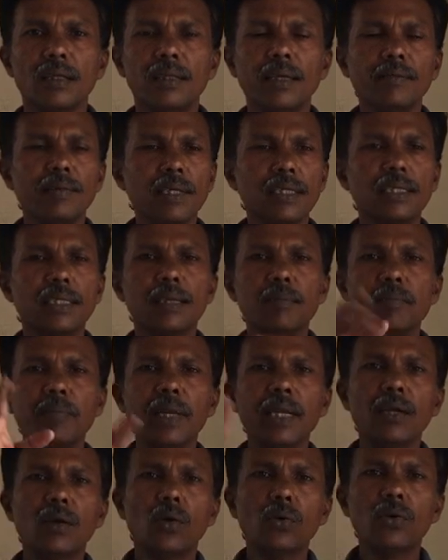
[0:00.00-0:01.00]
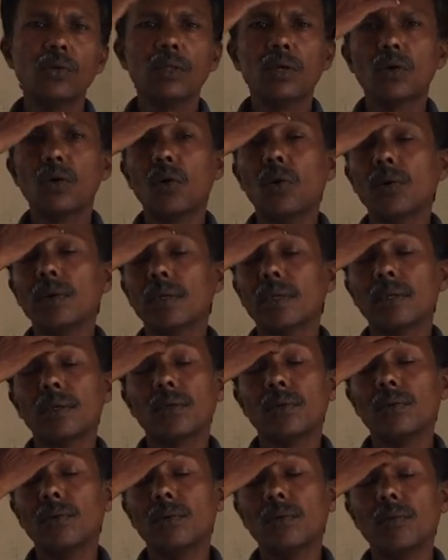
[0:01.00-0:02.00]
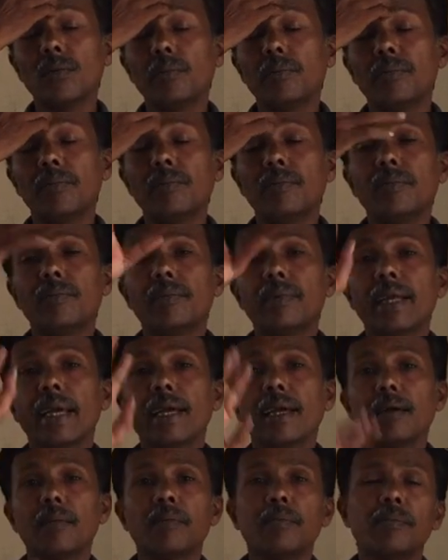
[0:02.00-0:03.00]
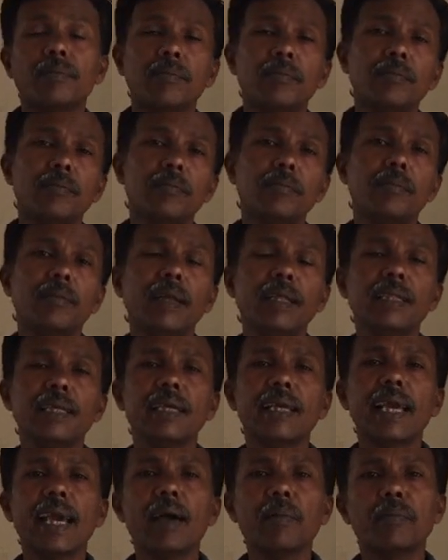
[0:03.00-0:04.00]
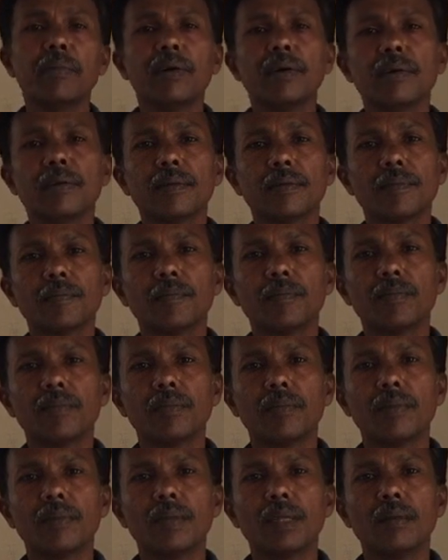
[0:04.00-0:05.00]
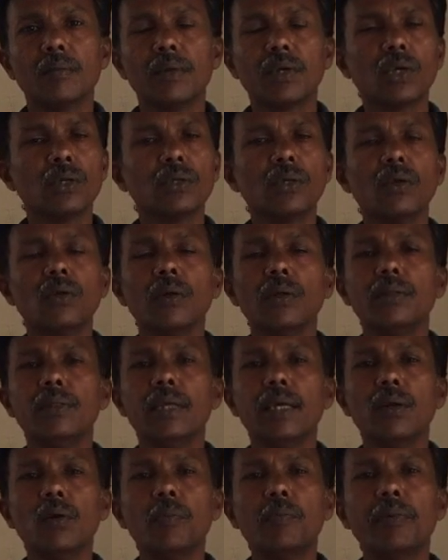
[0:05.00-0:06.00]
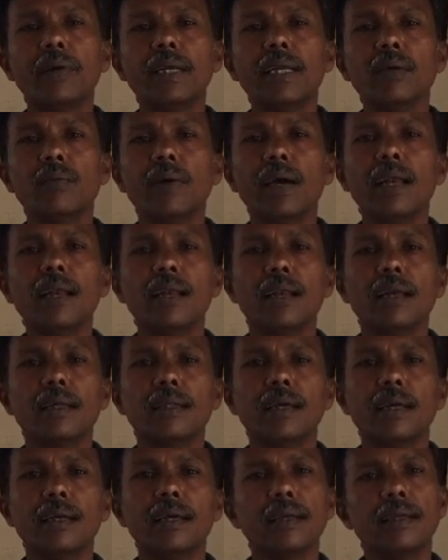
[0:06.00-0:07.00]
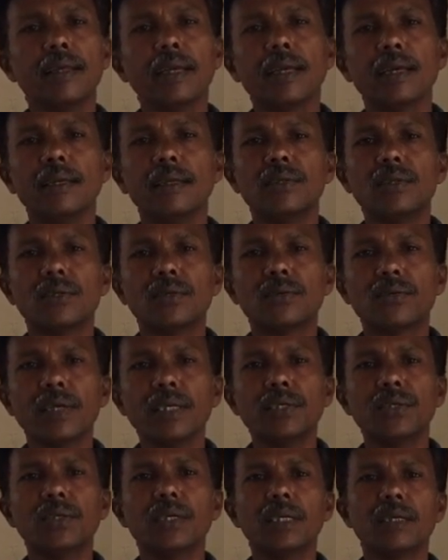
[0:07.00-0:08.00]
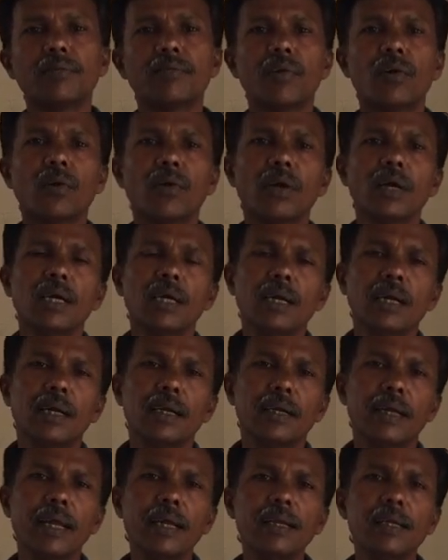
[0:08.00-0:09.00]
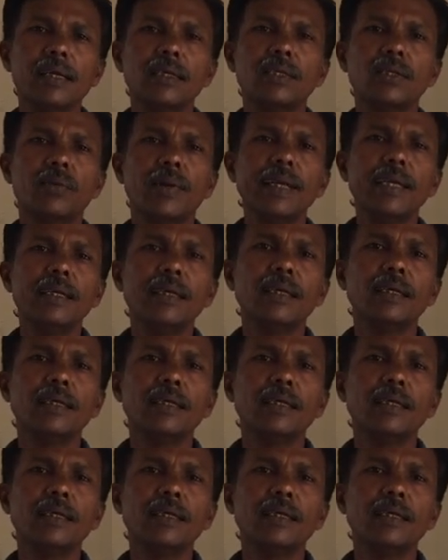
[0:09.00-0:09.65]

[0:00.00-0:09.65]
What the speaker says: They will simply go to the court to take a breathing gap, because they know pretty well that they can stretch it for 10 years, 20